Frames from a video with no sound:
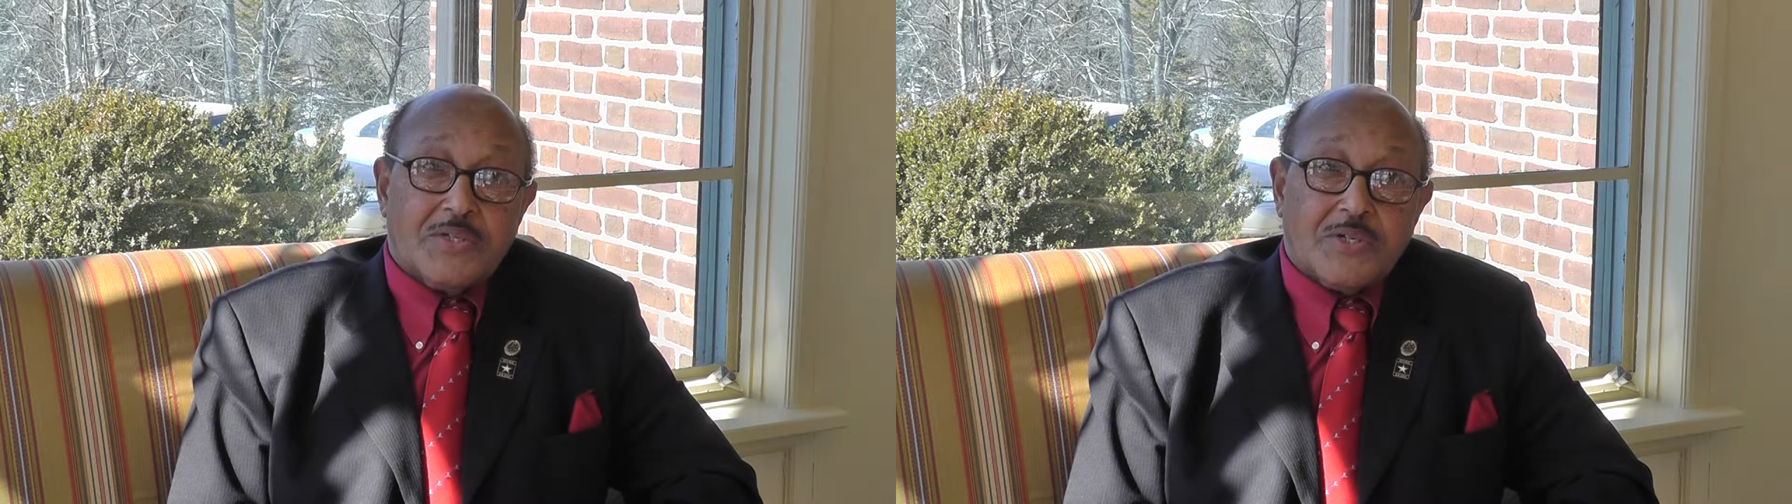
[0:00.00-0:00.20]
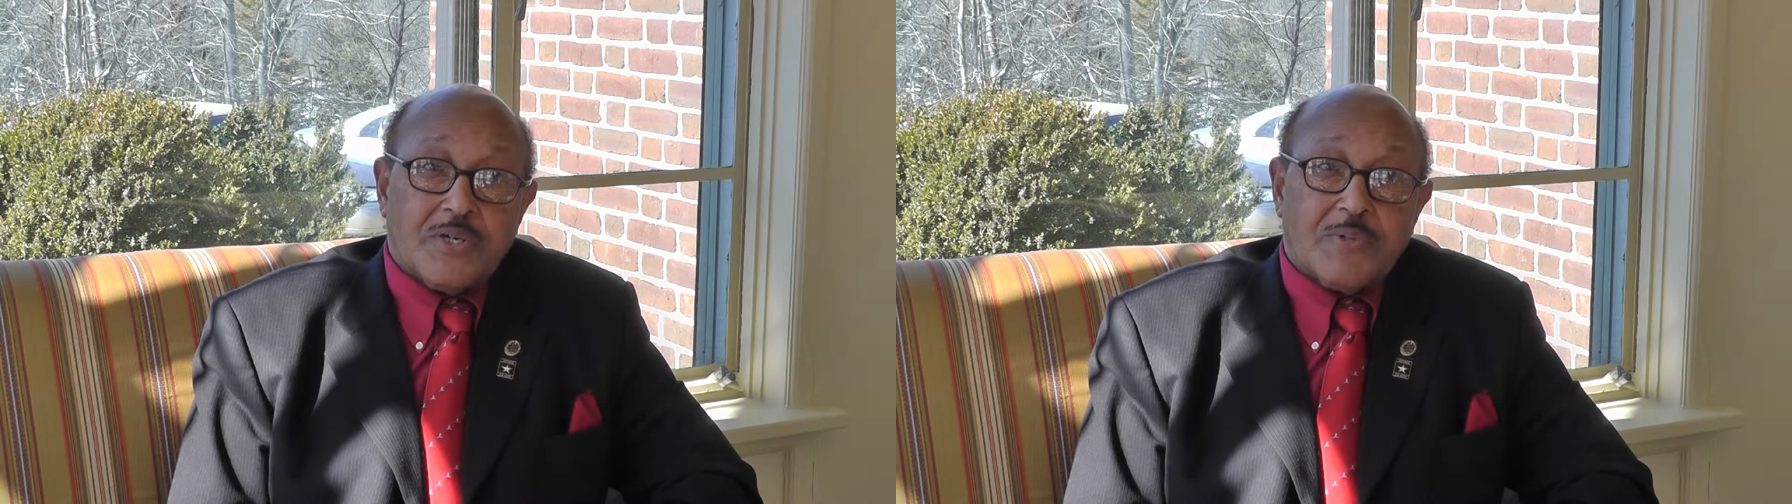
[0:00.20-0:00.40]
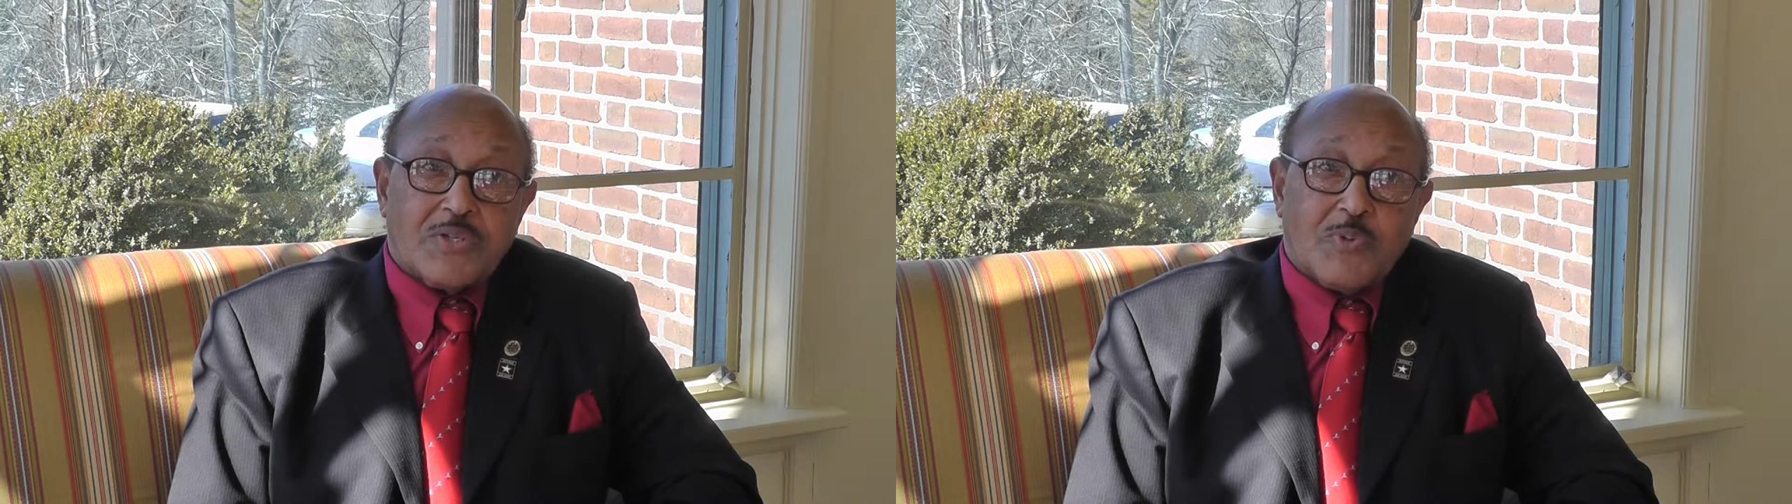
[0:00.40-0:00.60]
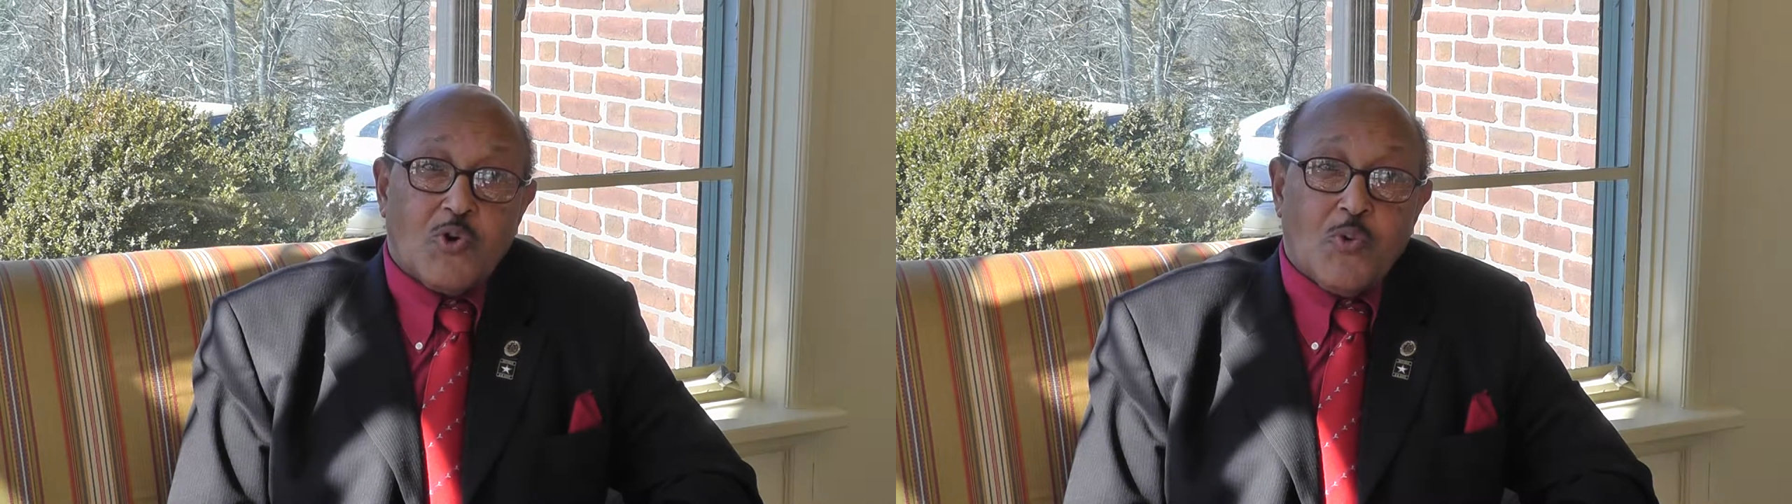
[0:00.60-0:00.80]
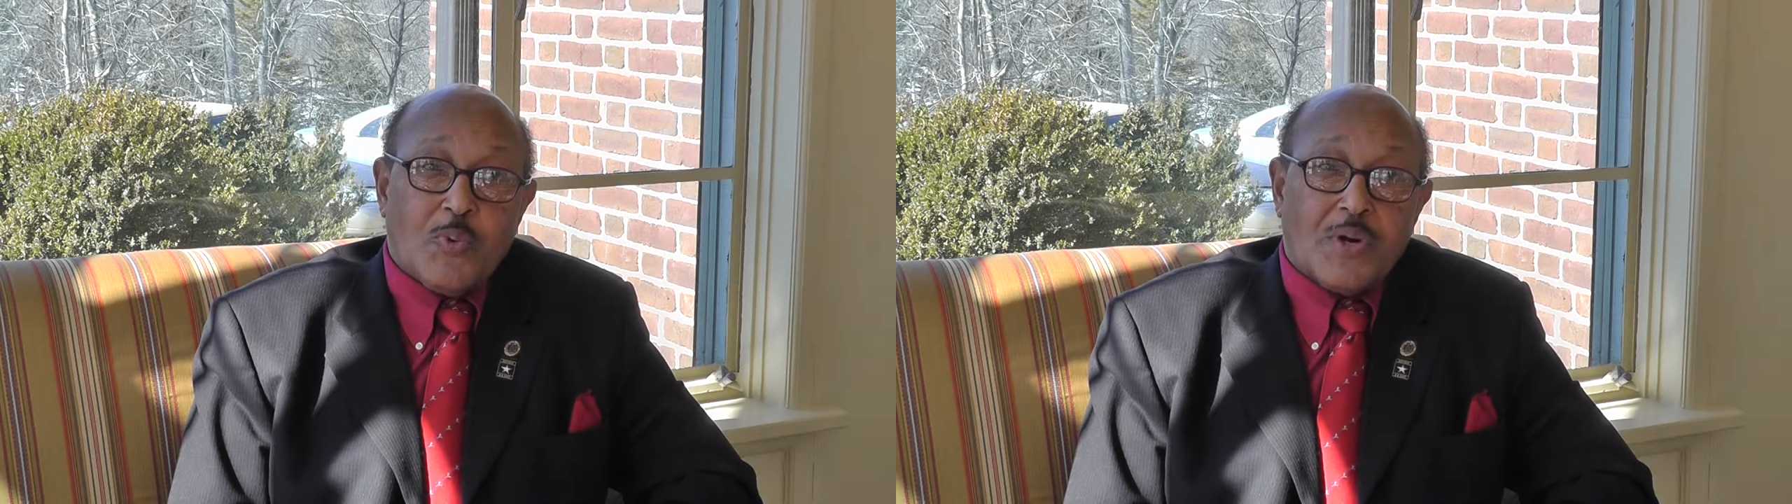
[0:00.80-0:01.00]
term as
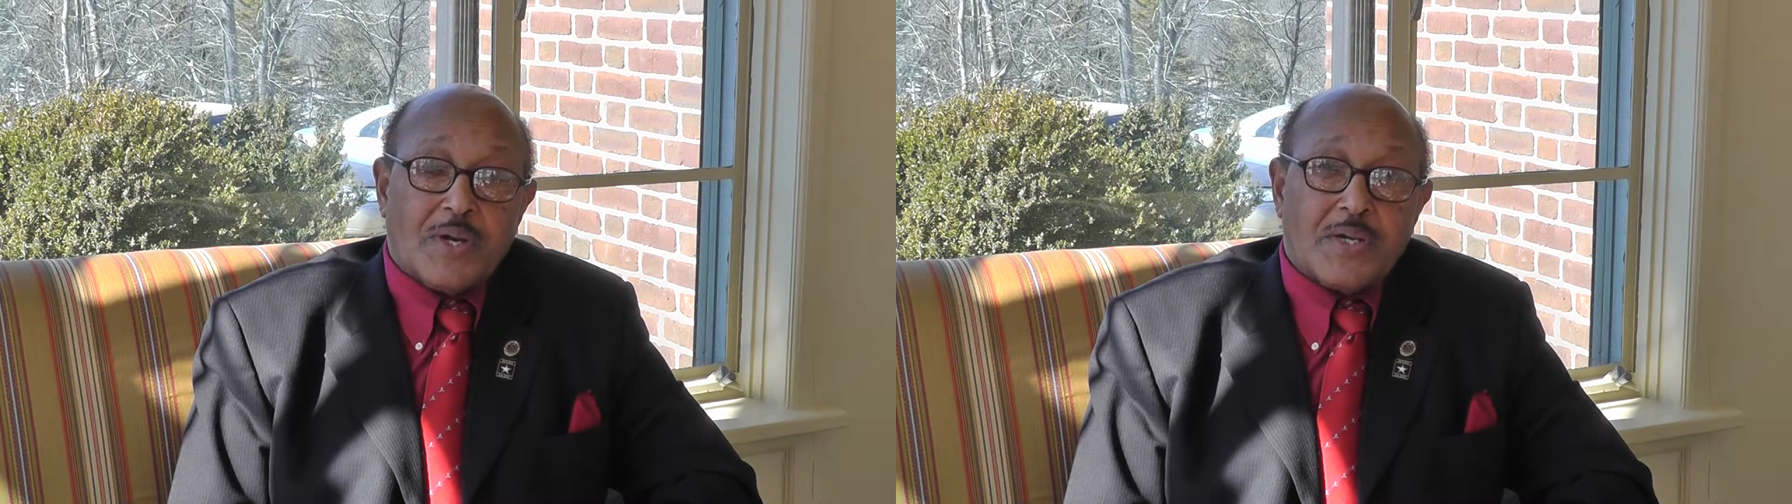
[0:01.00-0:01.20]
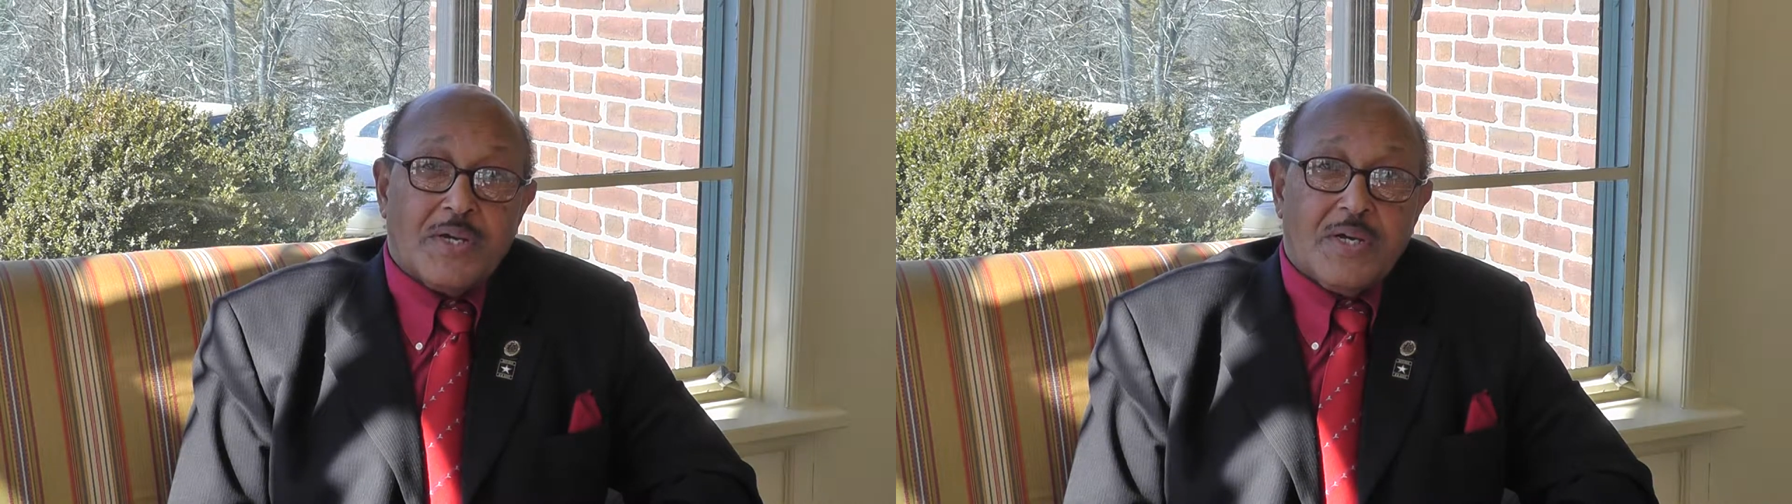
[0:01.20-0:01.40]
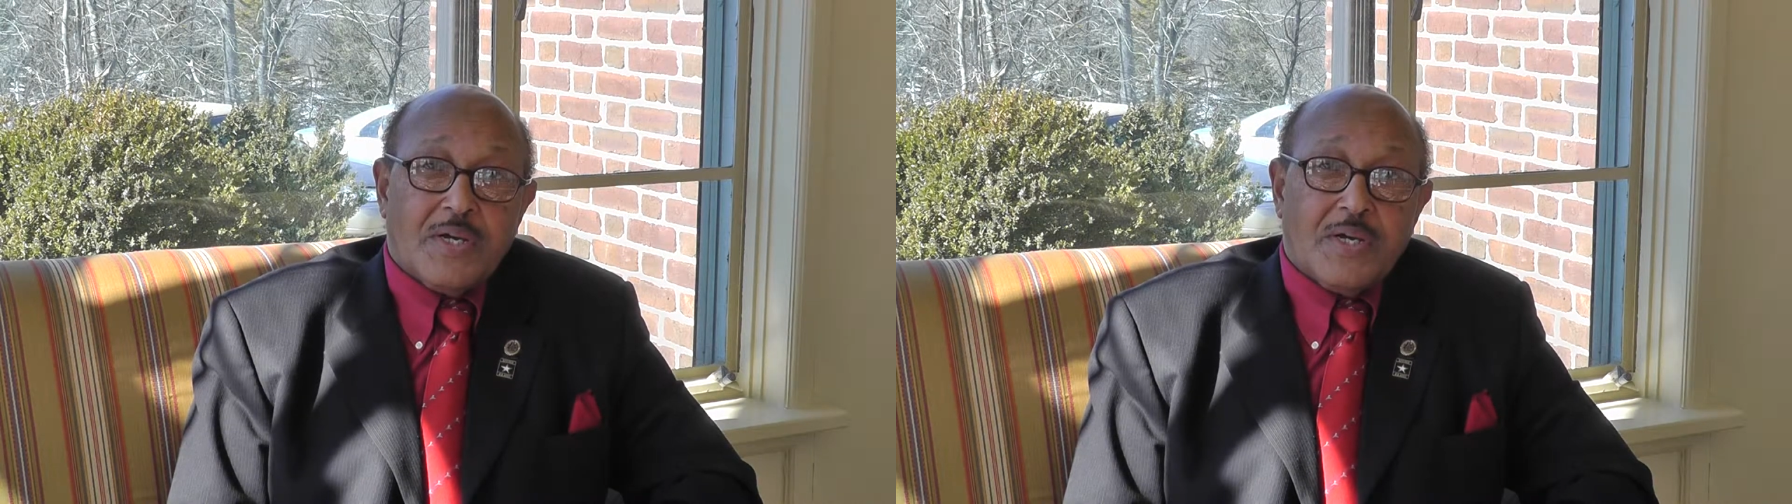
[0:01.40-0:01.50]
pole mark,